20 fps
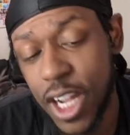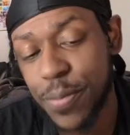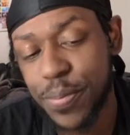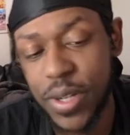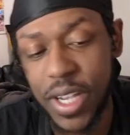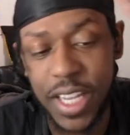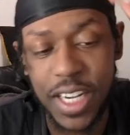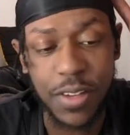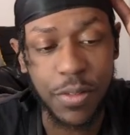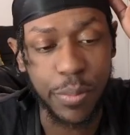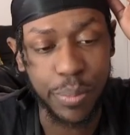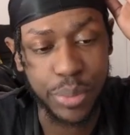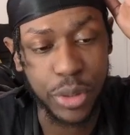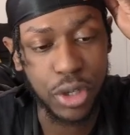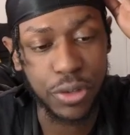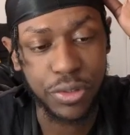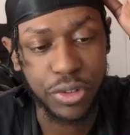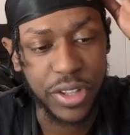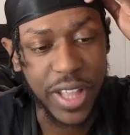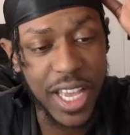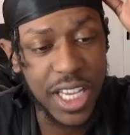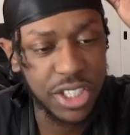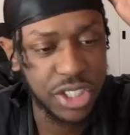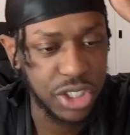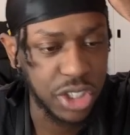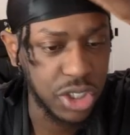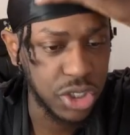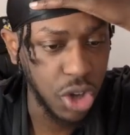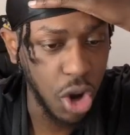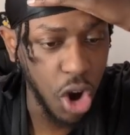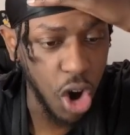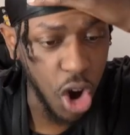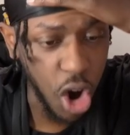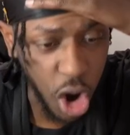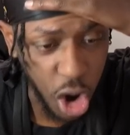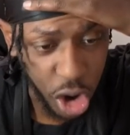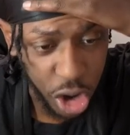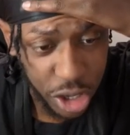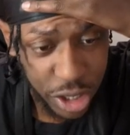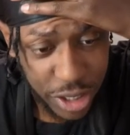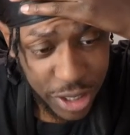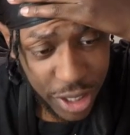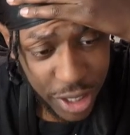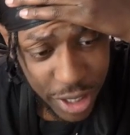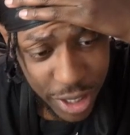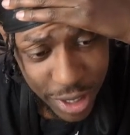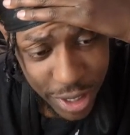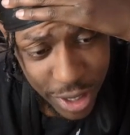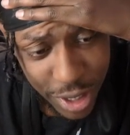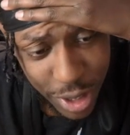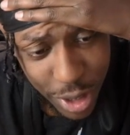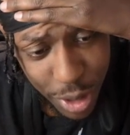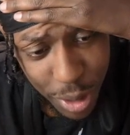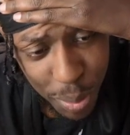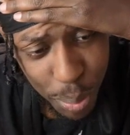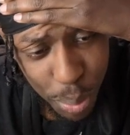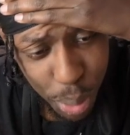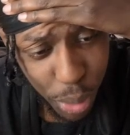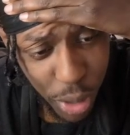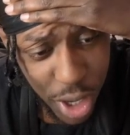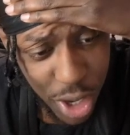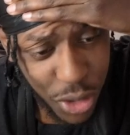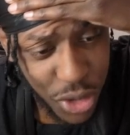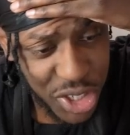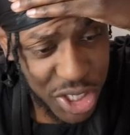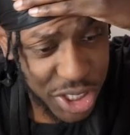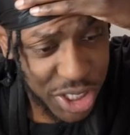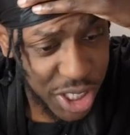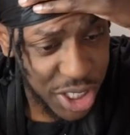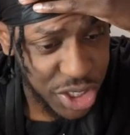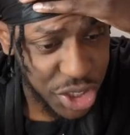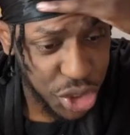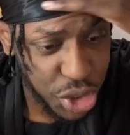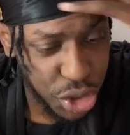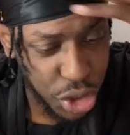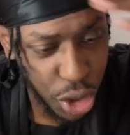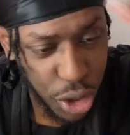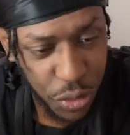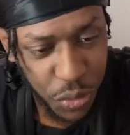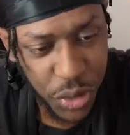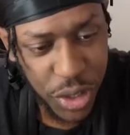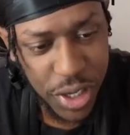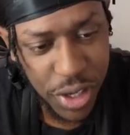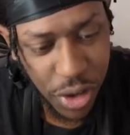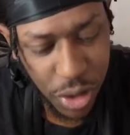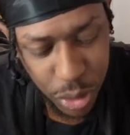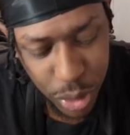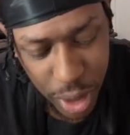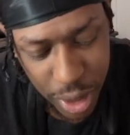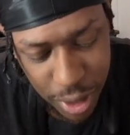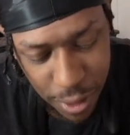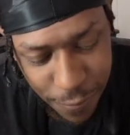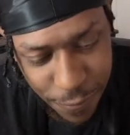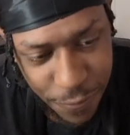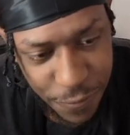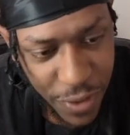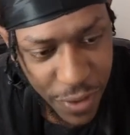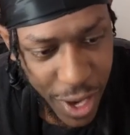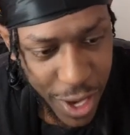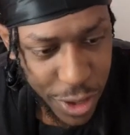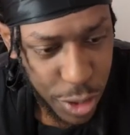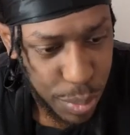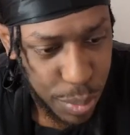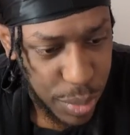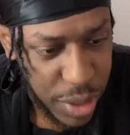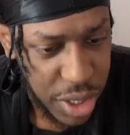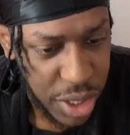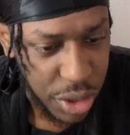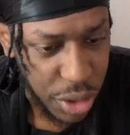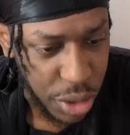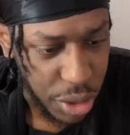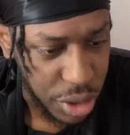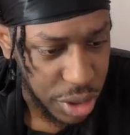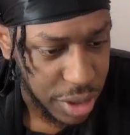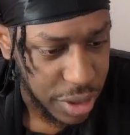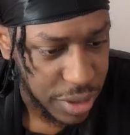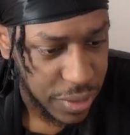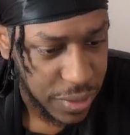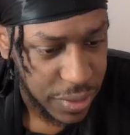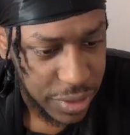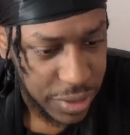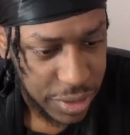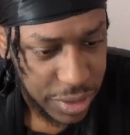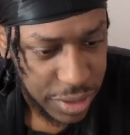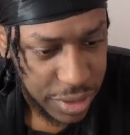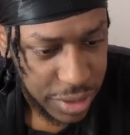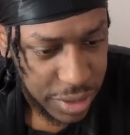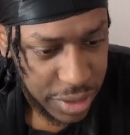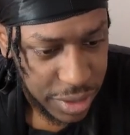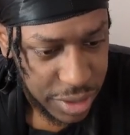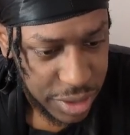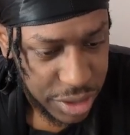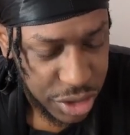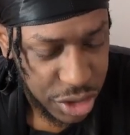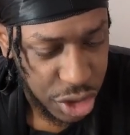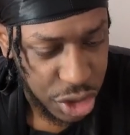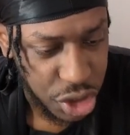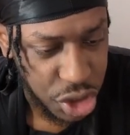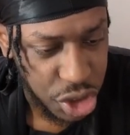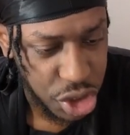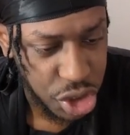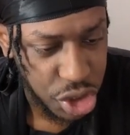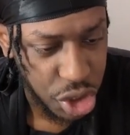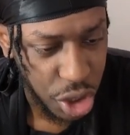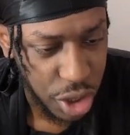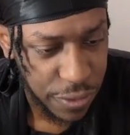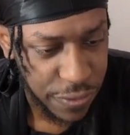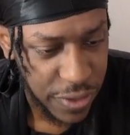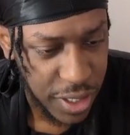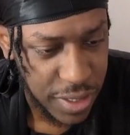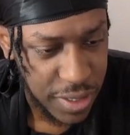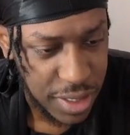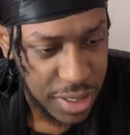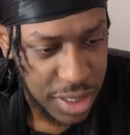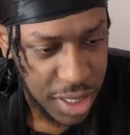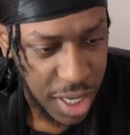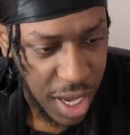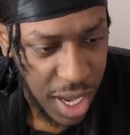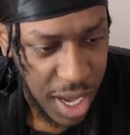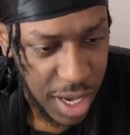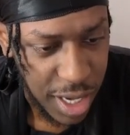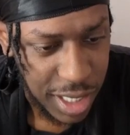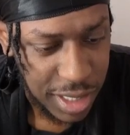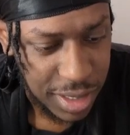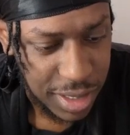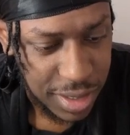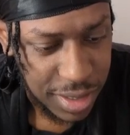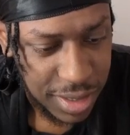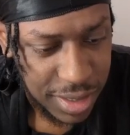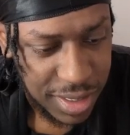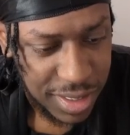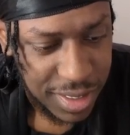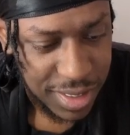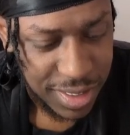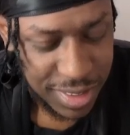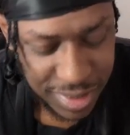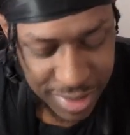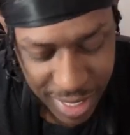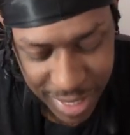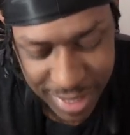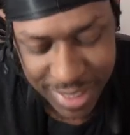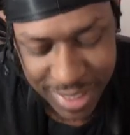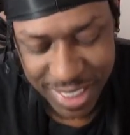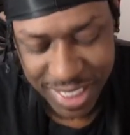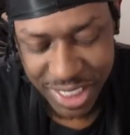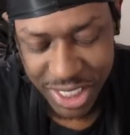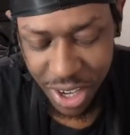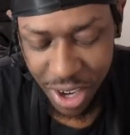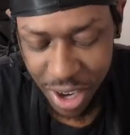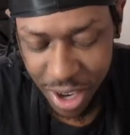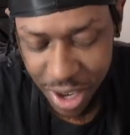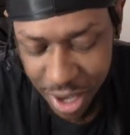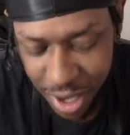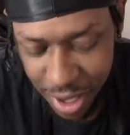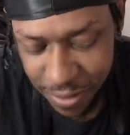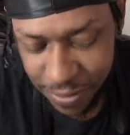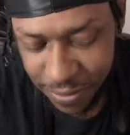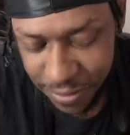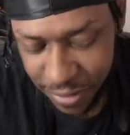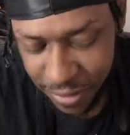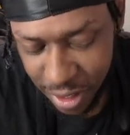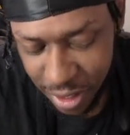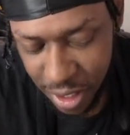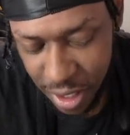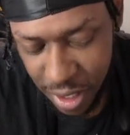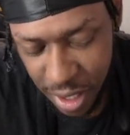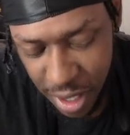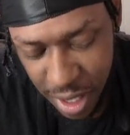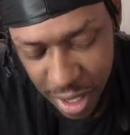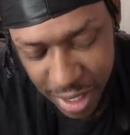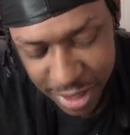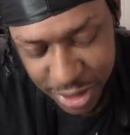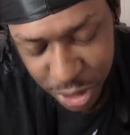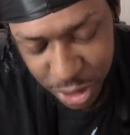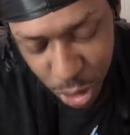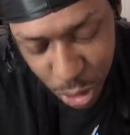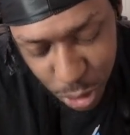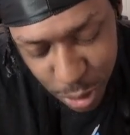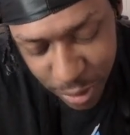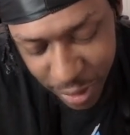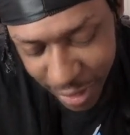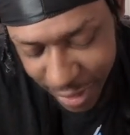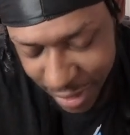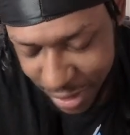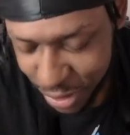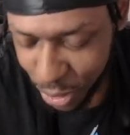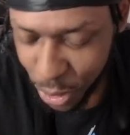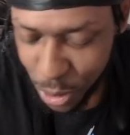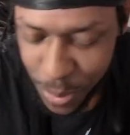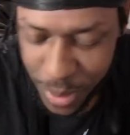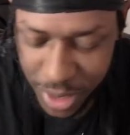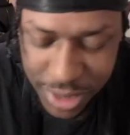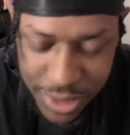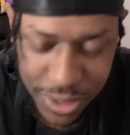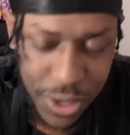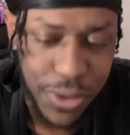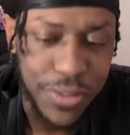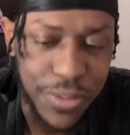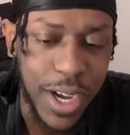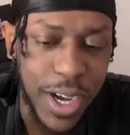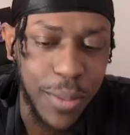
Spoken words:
ain't even beautiful. That's just hard. Bro is just surfing on like a fire meteor. Just surfing in the sky. That's tough. I told myself I'm